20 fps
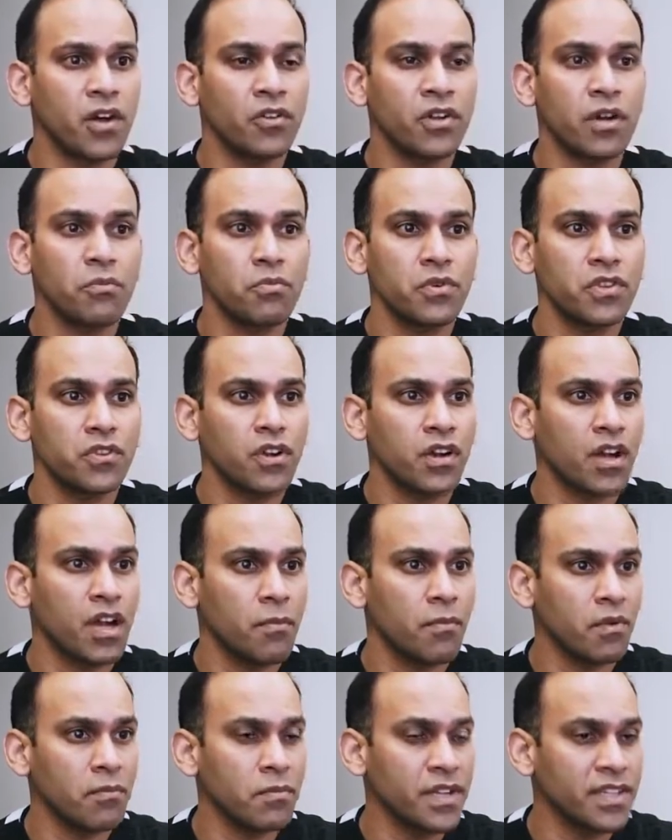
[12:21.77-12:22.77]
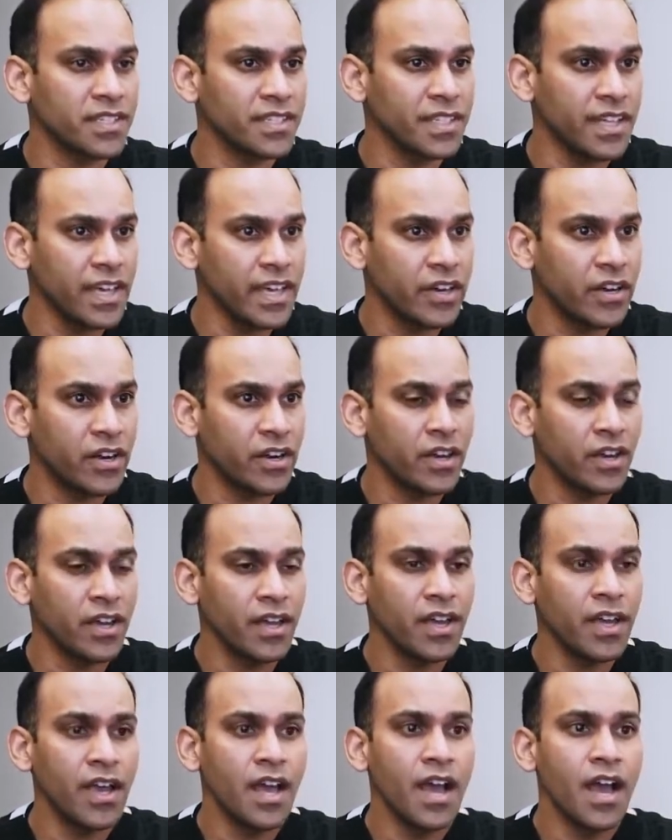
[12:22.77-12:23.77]
followed up with her a couple months later.
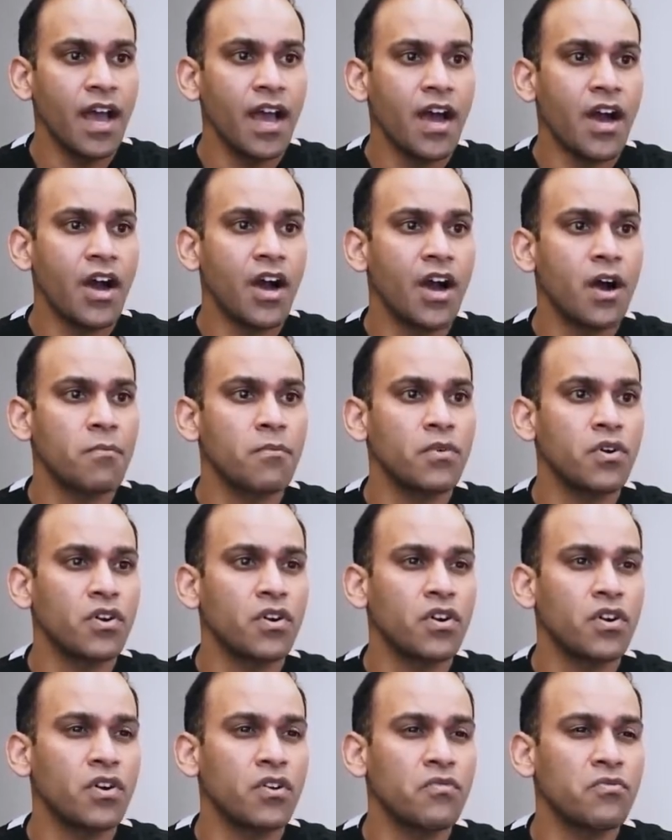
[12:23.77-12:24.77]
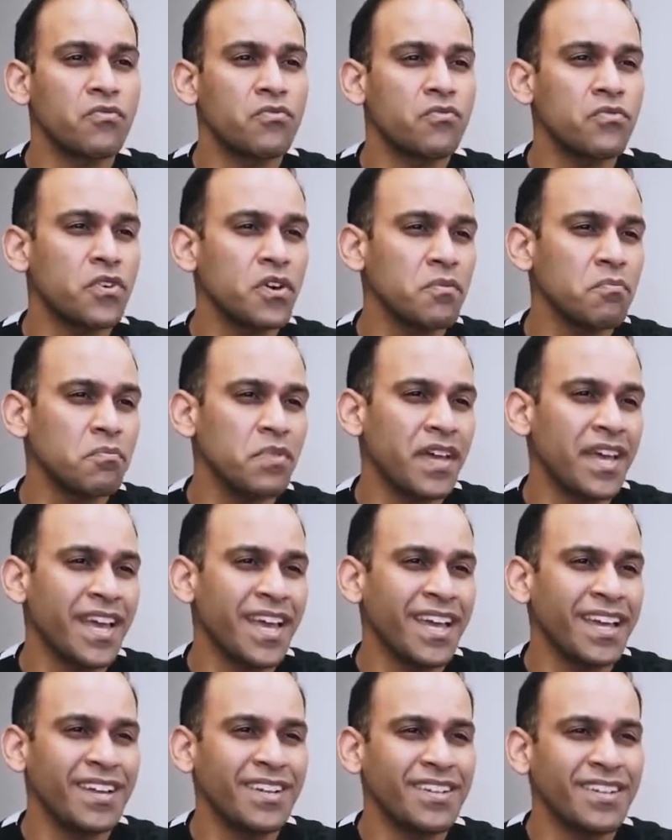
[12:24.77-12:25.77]
Her foot
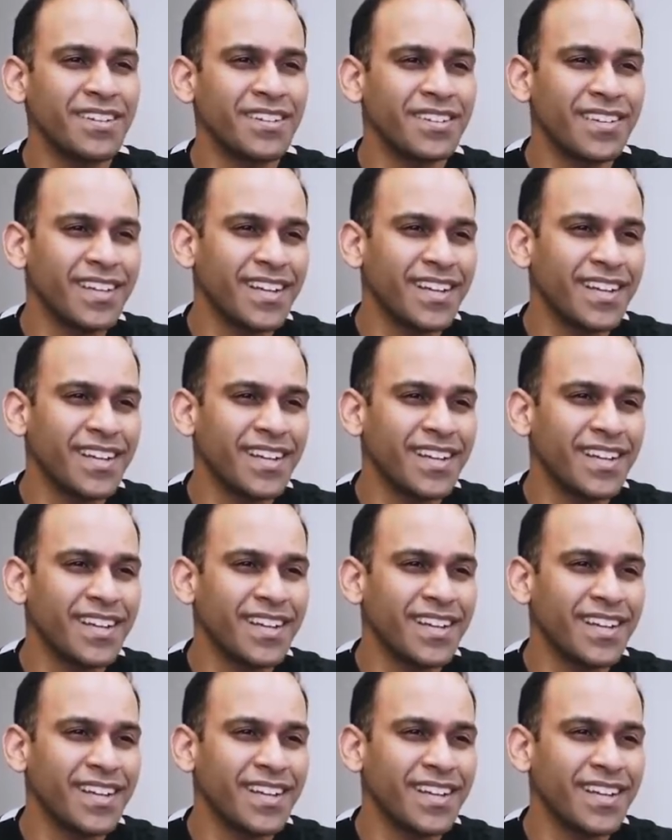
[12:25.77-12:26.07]
pain